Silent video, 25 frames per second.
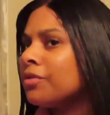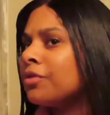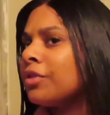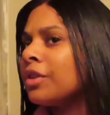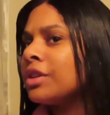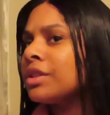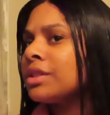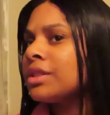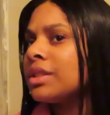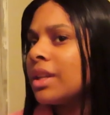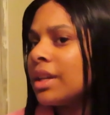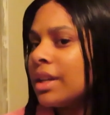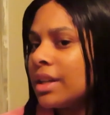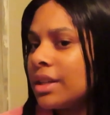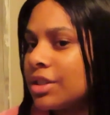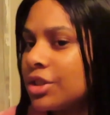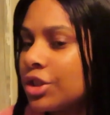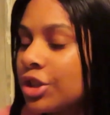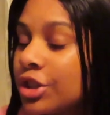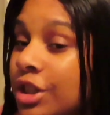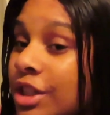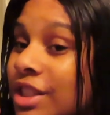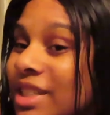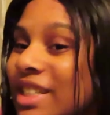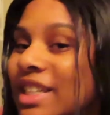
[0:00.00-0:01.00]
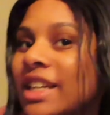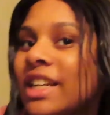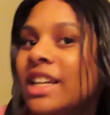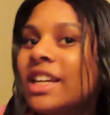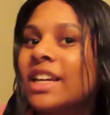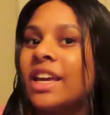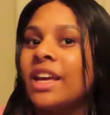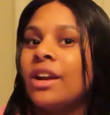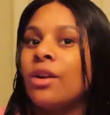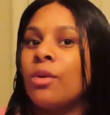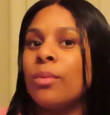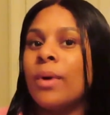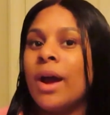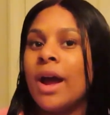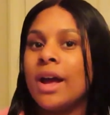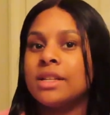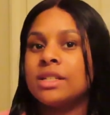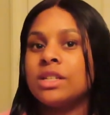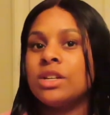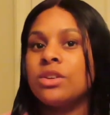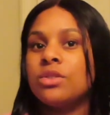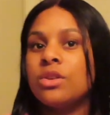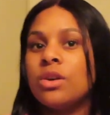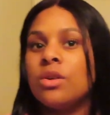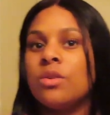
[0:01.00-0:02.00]
First thing, you're just gonna get a rat
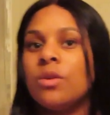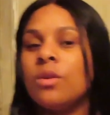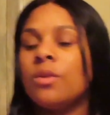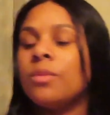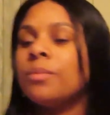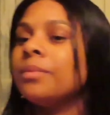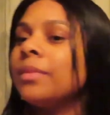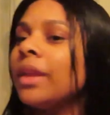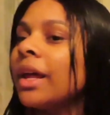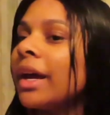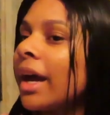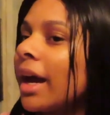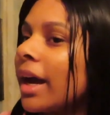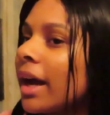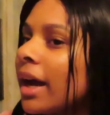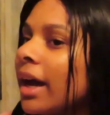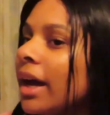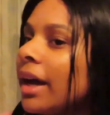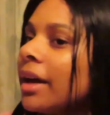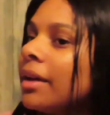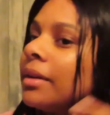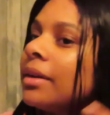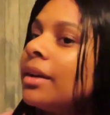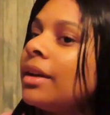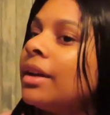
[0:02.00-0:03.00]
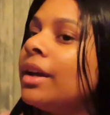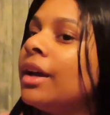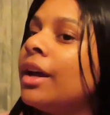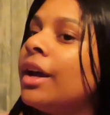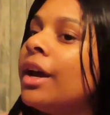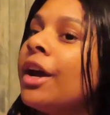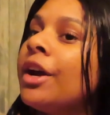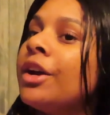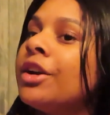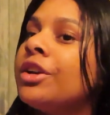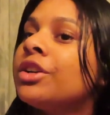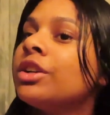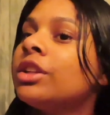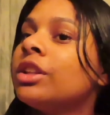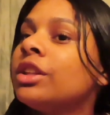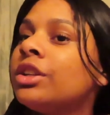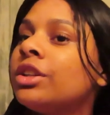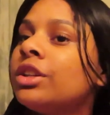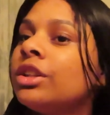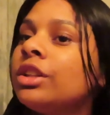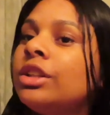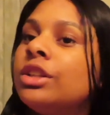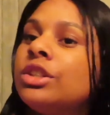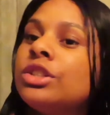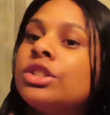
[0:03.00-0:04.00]
tail comb like I got, and you're
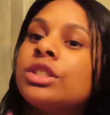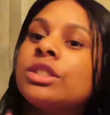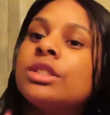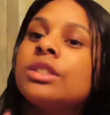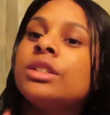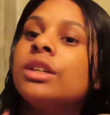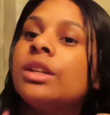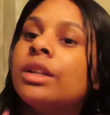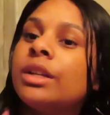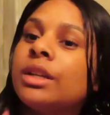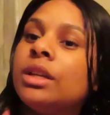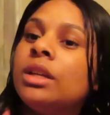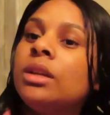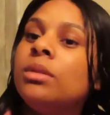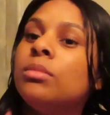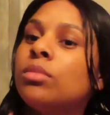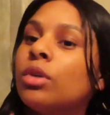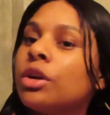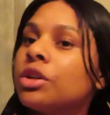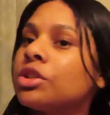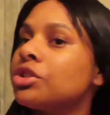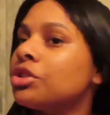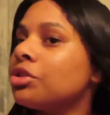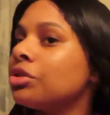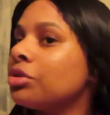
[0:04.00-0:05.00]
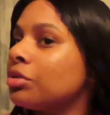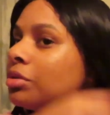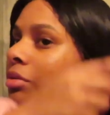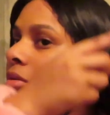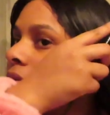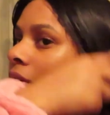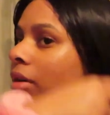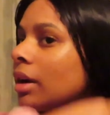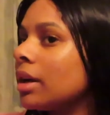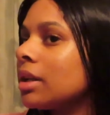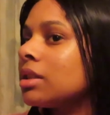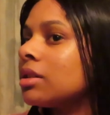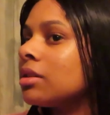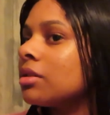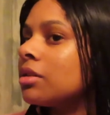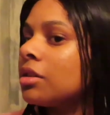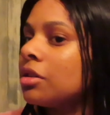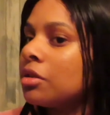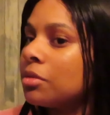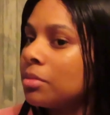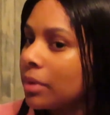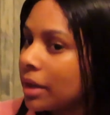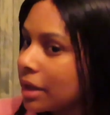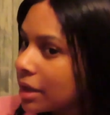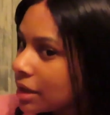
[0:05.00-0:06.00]
literally just gonna keep brushing through with the rat tail
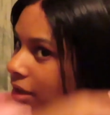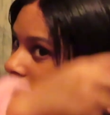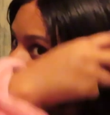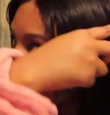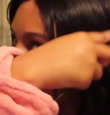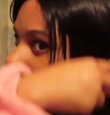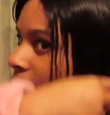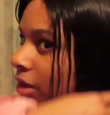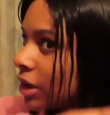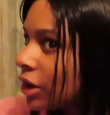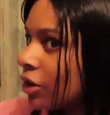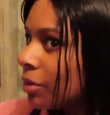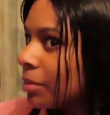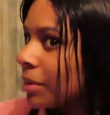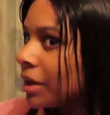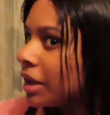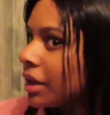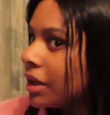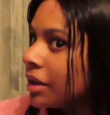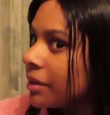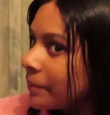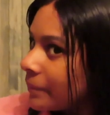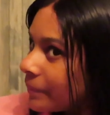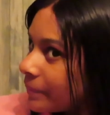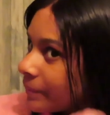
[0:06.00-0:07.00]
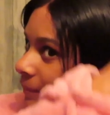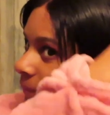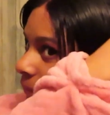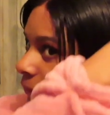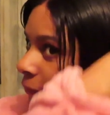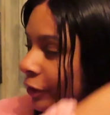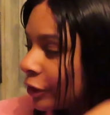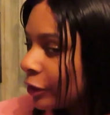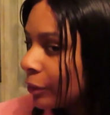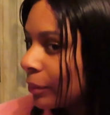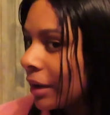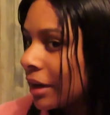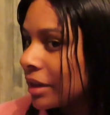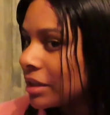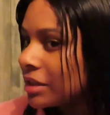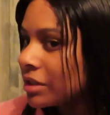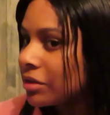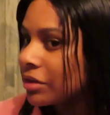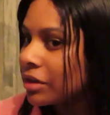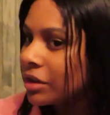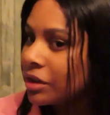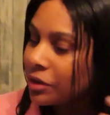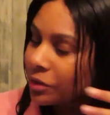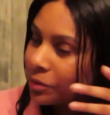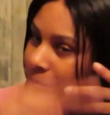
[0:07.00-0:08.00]
comb. Like, keep combing it with the rat
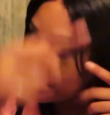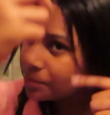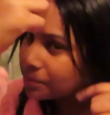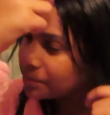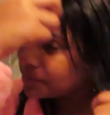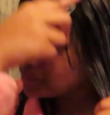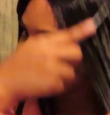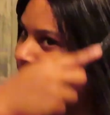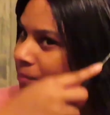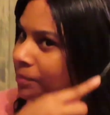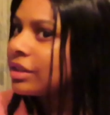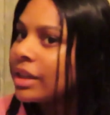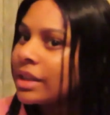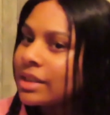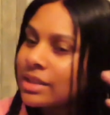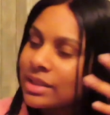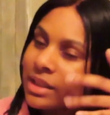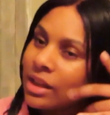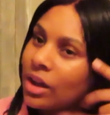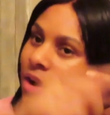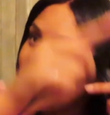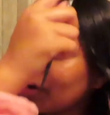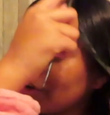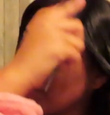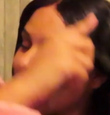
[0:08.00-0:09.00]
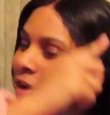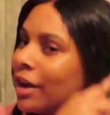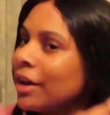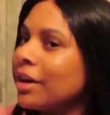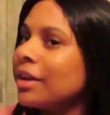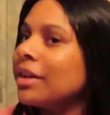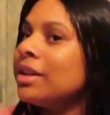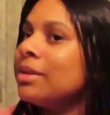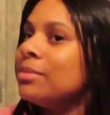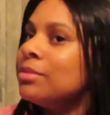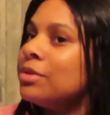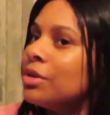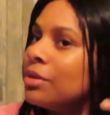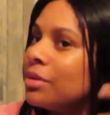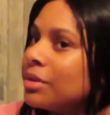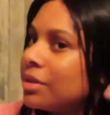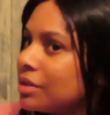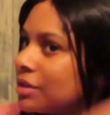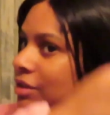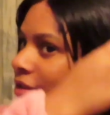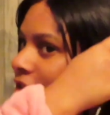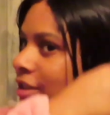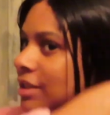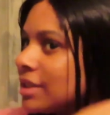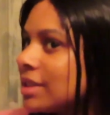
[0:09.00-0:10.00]
tail comb. That's all you gotta keep
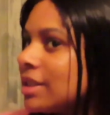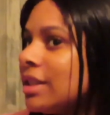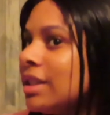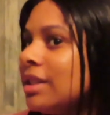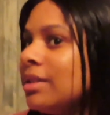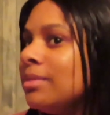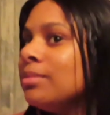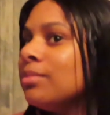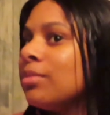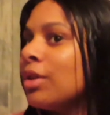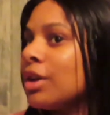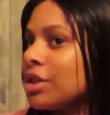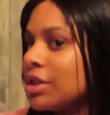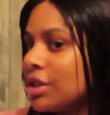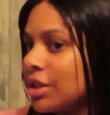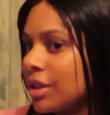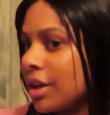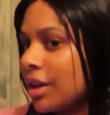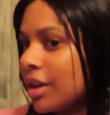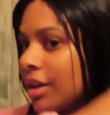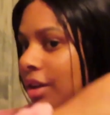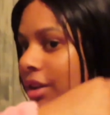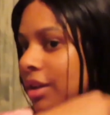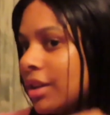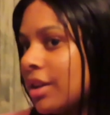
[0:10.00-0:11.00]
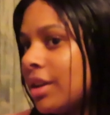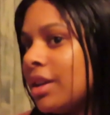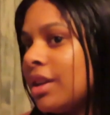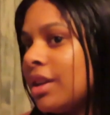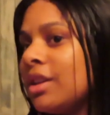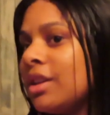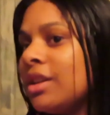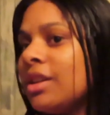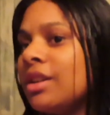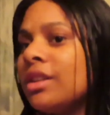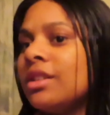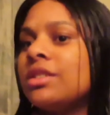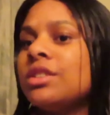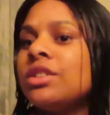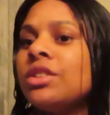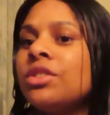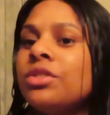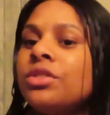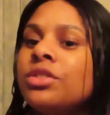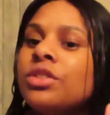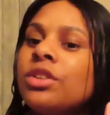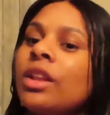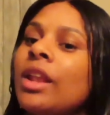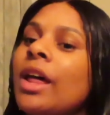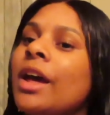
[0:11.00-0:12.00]
doing. Just keep brushing it
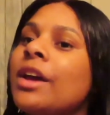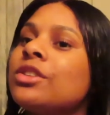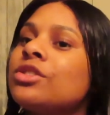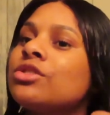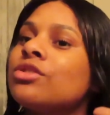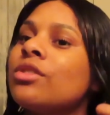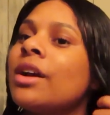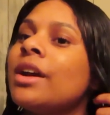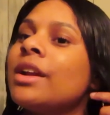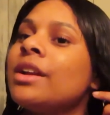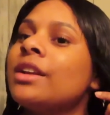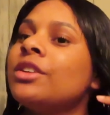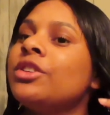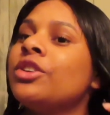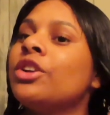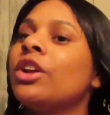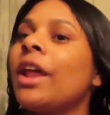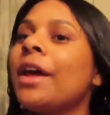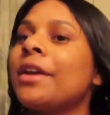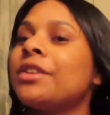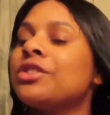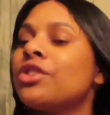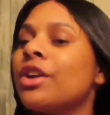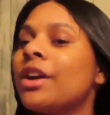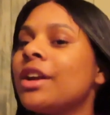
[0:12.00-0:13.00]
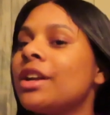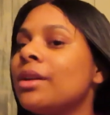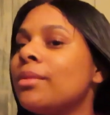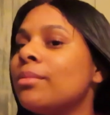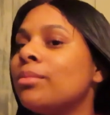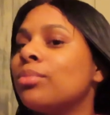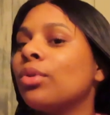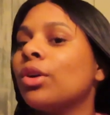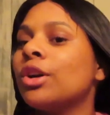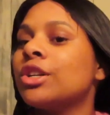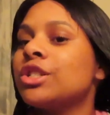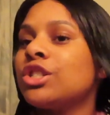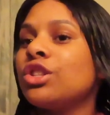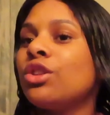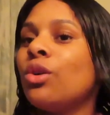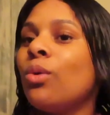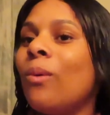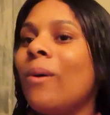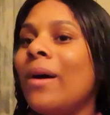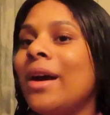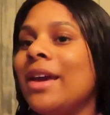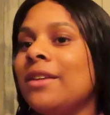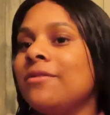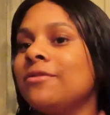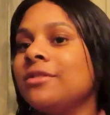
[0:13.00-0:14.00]
until you're like trying to brush the
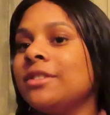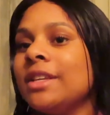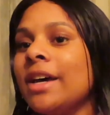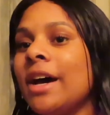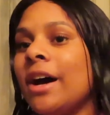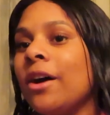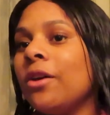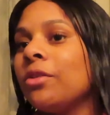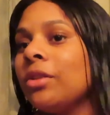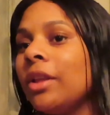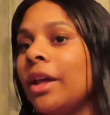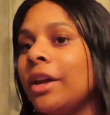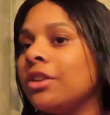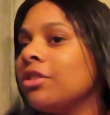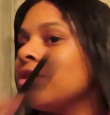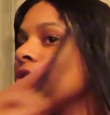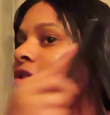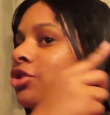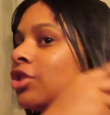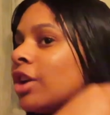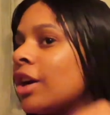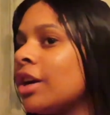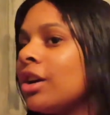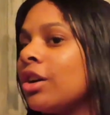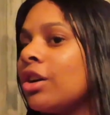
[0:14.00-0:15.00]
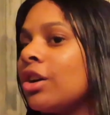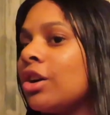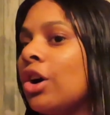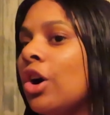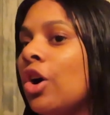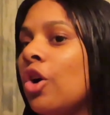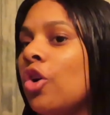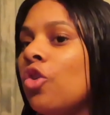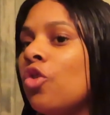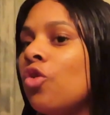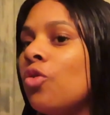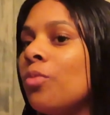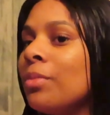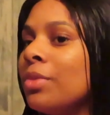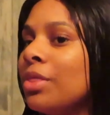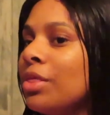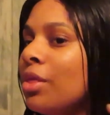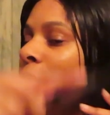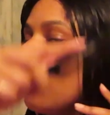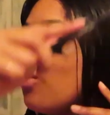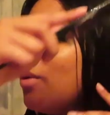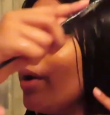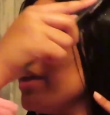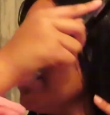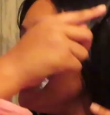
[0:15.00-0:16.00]
waves out. Like, you're trying to comb
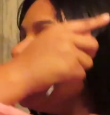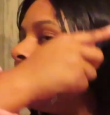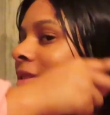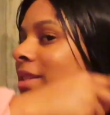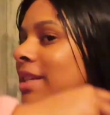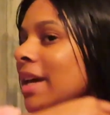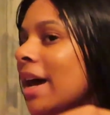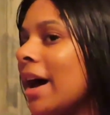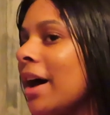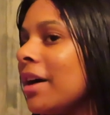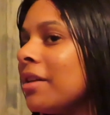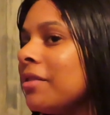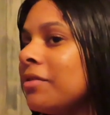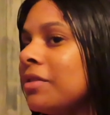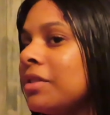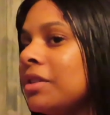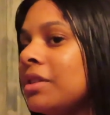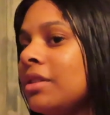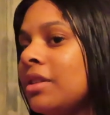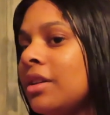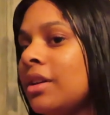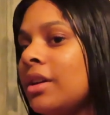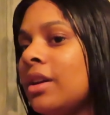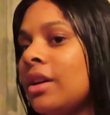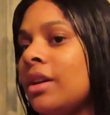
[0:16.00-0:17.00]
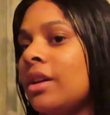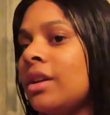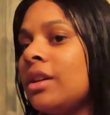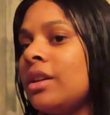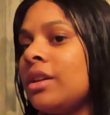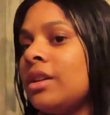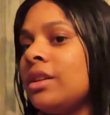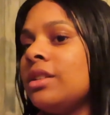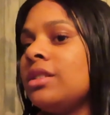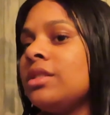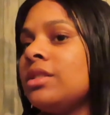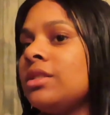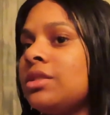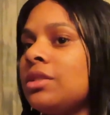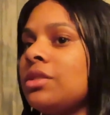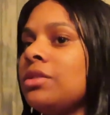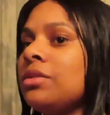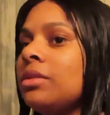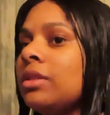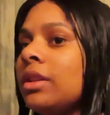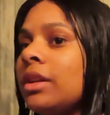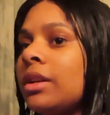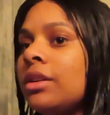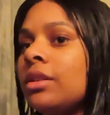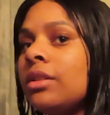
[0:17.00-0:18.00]
the waves out of it. So
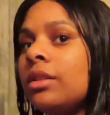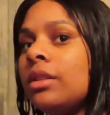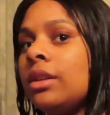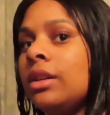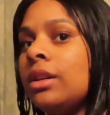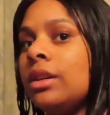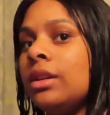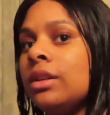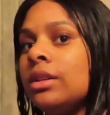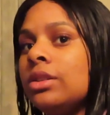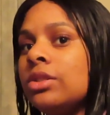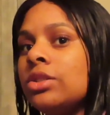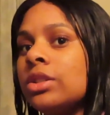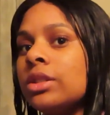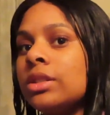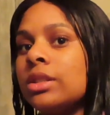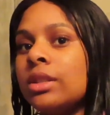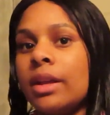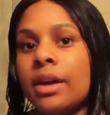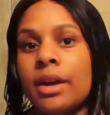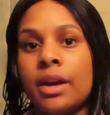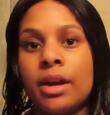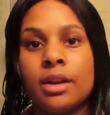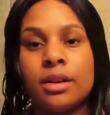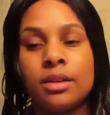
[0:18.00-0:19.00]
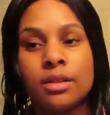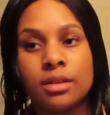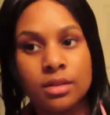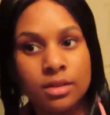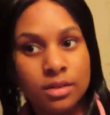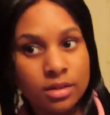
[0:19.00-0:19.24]
literally just that.